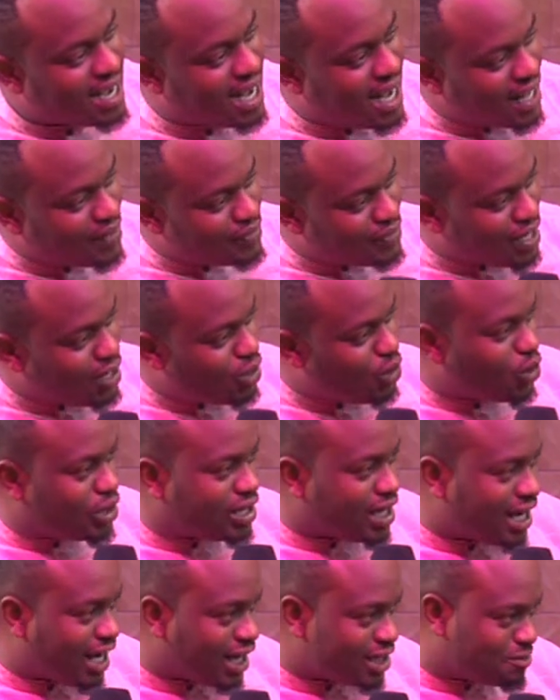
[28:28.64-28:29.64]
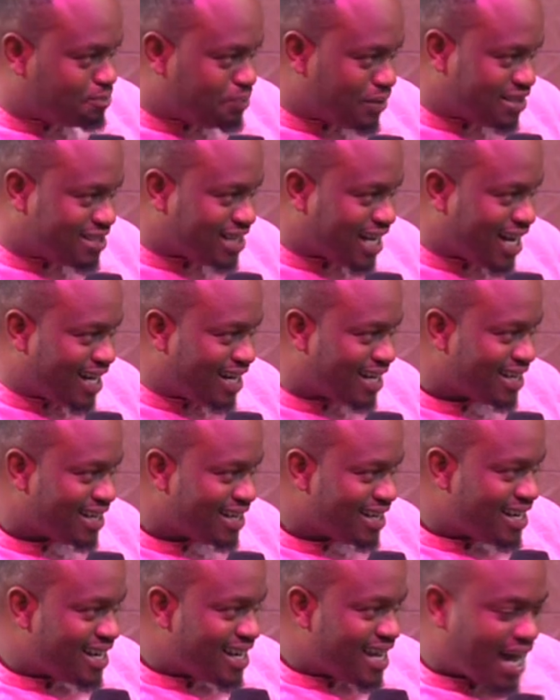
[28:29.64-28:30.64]
And then looking at Peter.
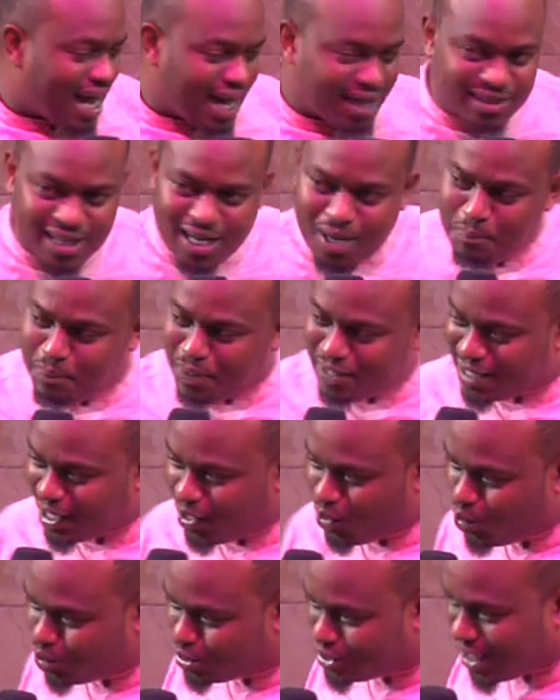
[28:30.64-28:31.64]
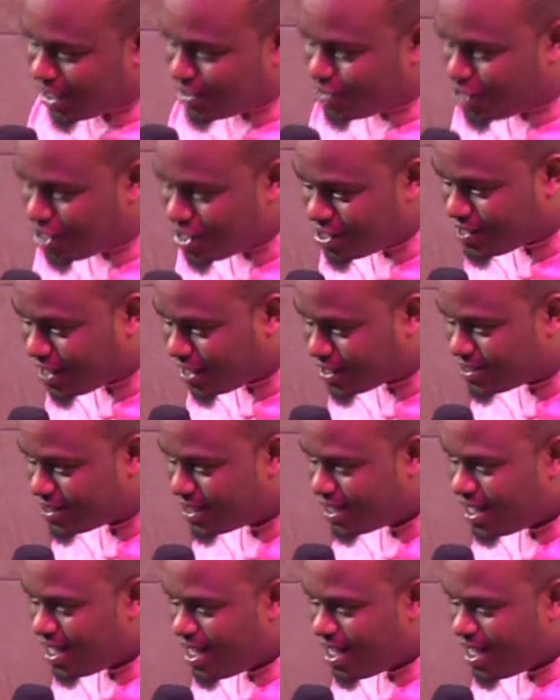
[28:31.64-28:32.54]
And then Peter looks at Jesus.